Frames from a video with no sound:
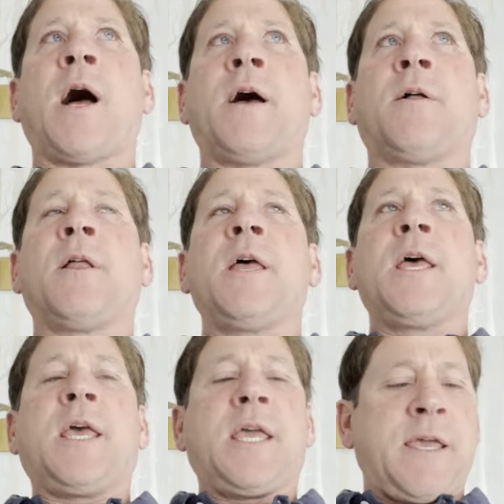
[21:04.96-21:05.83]
a while,
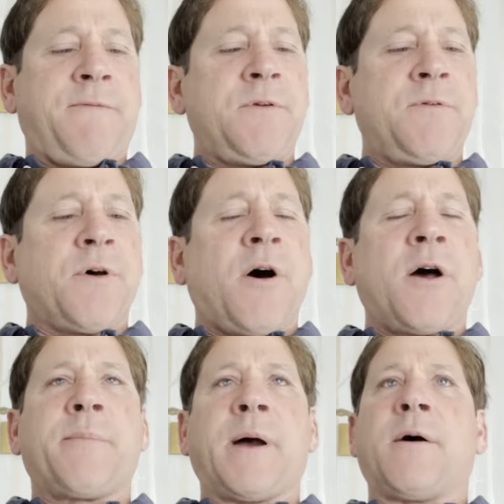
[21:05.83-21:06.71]
if you
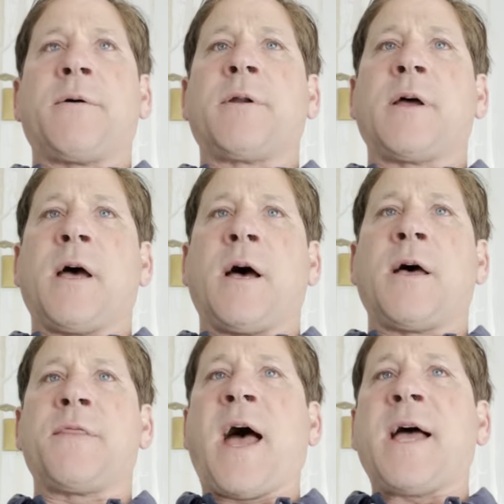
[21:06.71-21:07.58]
thought about
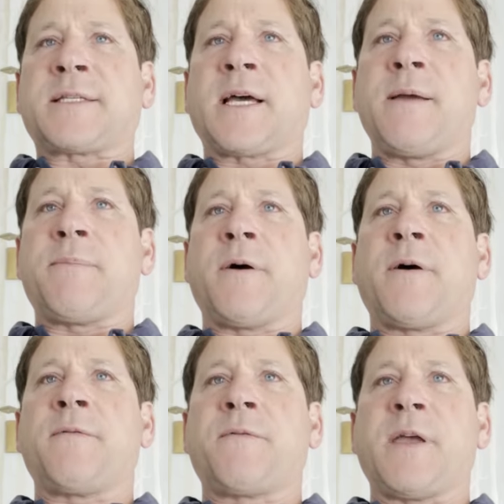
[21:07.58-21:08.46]
uh, that type
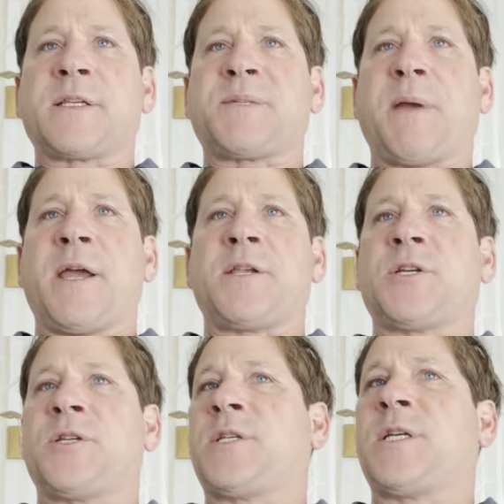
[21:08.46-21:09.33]
of
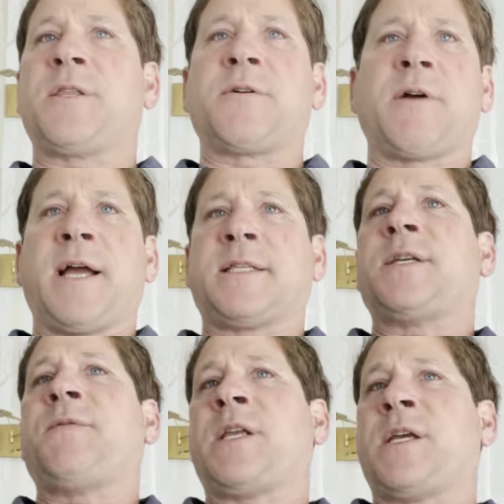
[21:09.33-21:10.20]
expansion to either
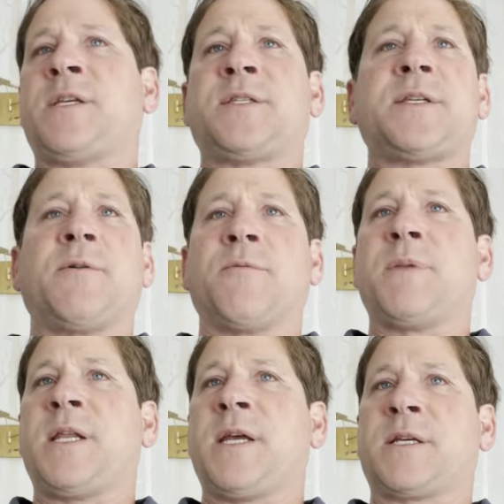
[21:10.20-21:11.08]
activities or
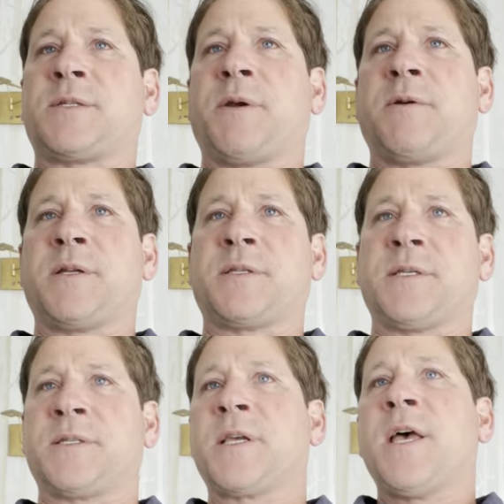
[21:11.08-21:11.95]
media
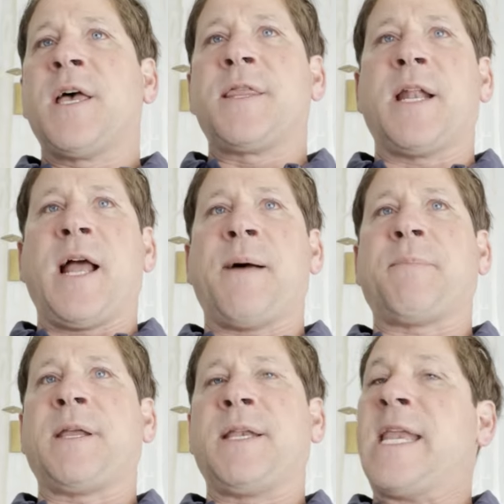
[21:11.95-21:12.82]
experiences that
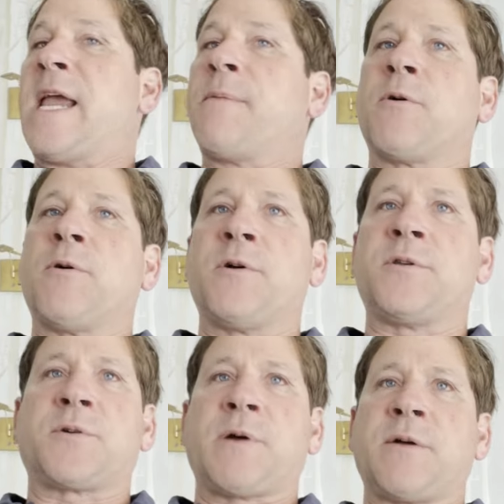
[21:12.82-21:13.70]
happen in
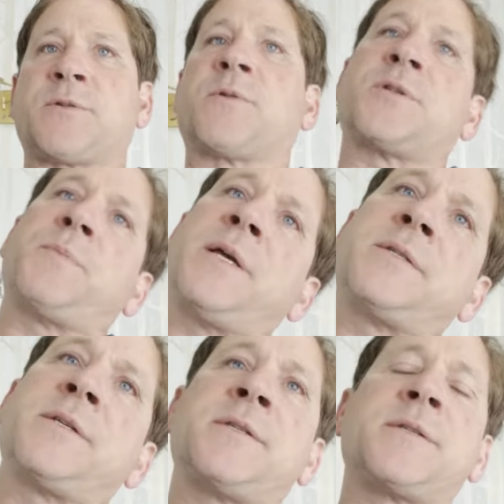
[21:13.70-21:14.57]
neighborhoods or outdoor
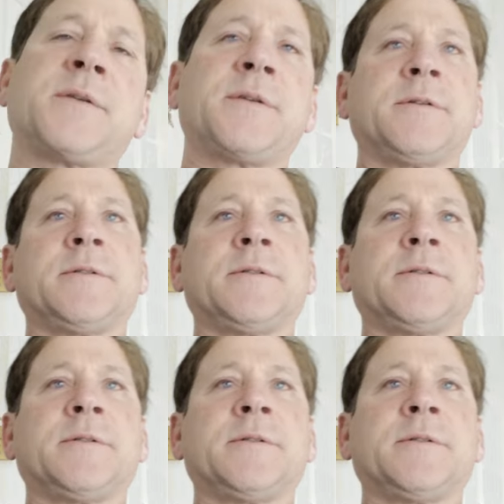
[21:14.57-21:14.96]
spaces.